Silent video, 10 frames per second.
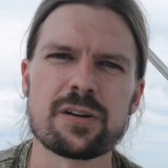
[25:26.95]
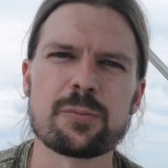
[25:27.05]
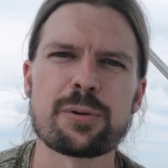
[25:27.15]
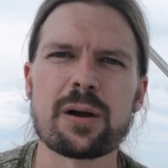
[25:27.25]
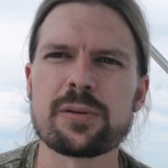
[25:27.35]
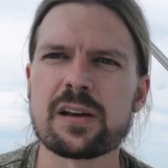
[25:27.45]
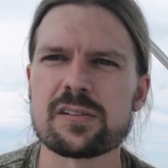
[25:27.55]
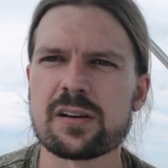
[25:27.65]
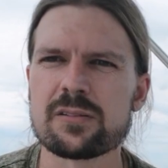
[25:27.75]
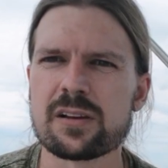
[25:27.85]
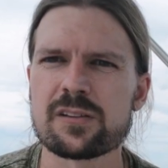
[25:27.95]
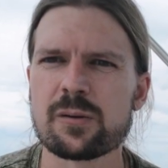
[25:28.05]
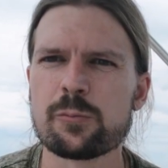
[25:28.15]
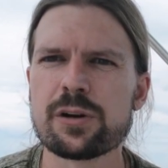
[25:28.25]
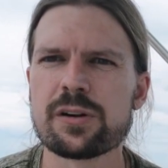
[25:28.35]
And probably I sound like
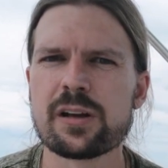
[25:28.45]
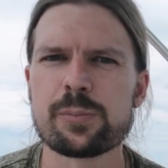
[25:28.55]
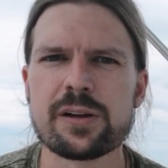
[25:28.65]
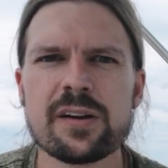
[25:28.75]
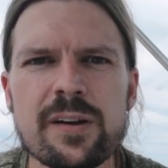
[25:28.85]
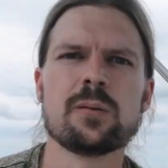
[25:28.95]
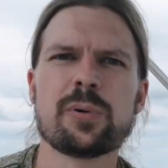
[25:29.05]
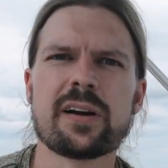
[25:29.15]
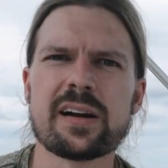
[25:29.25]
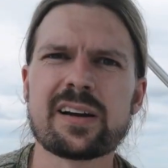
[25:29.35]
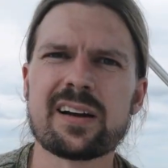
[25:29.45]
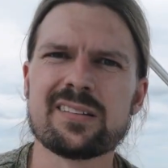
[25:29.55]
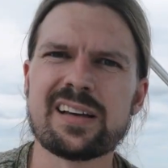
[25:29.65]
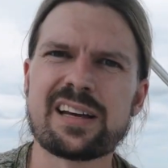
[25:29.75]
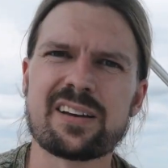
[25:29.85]
some weird hippie, but I kind of
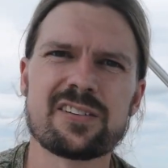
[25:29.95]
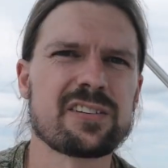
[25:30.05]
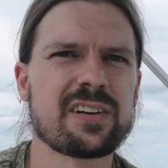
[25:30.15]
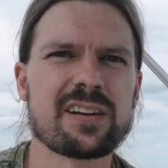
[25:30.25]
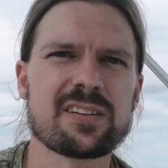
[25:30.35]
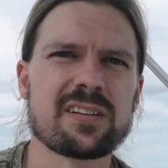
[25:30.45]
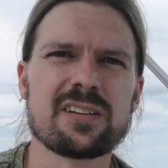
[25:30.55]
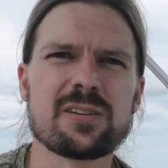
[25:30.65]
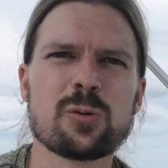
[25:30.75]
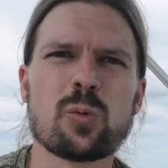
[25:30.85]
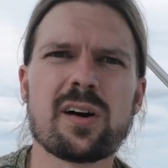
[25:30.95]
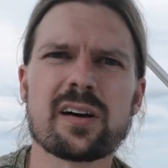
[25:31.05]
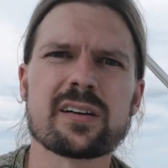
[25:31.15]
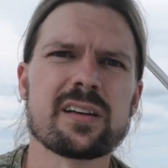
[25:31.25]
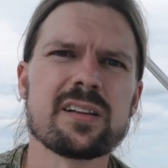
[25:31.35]
like it. Just take a, a little
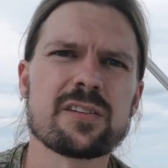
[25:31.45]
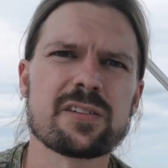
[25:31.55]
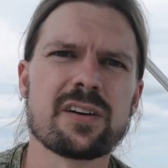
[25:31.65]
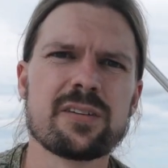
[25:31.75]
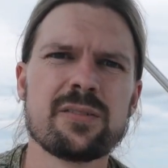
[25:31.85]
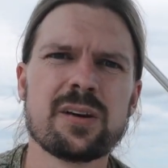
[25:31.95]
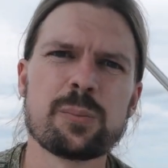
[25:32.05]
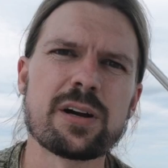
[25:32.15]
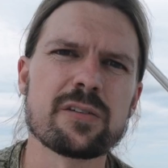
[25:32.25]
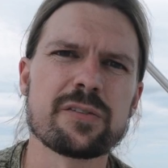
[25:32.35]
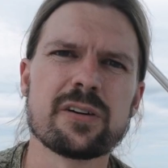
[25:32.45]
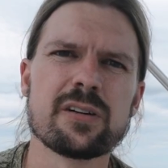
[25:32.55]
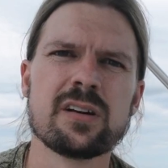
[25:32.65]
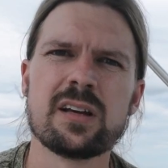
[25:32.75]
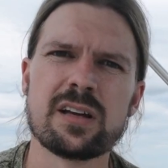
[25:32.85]
walk in the sun, barefoot.